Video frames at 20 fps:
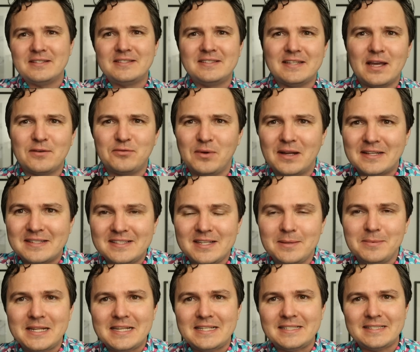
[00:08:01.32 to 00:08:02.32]
this stuff around
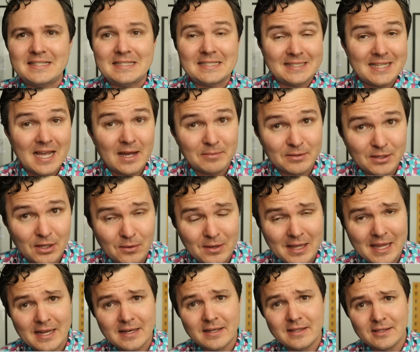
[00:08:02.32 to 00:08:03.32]
CBDCs down below
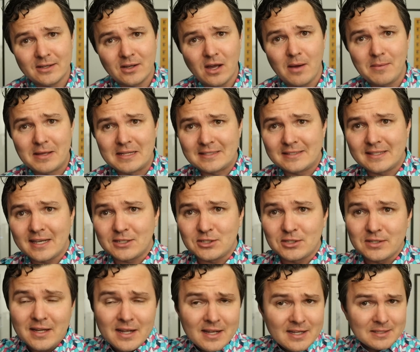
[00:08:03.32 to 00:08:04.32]
in the comment
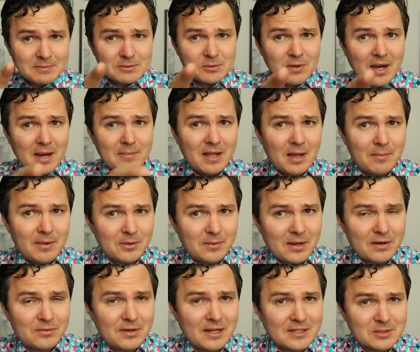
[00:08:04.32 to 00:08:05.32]
section. Subscribe now, by the
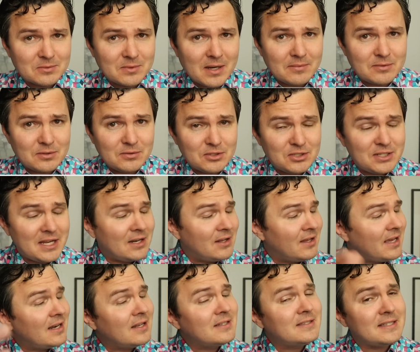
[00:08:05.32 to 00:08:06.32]
way, if you're not subscribed to the
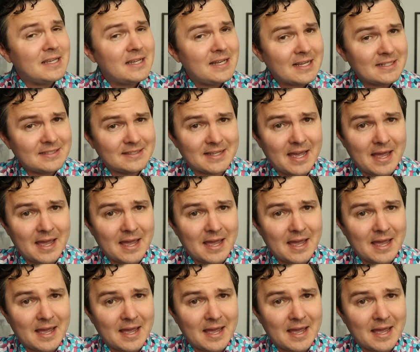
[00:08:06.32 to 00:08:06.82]
channel, and I'll see you next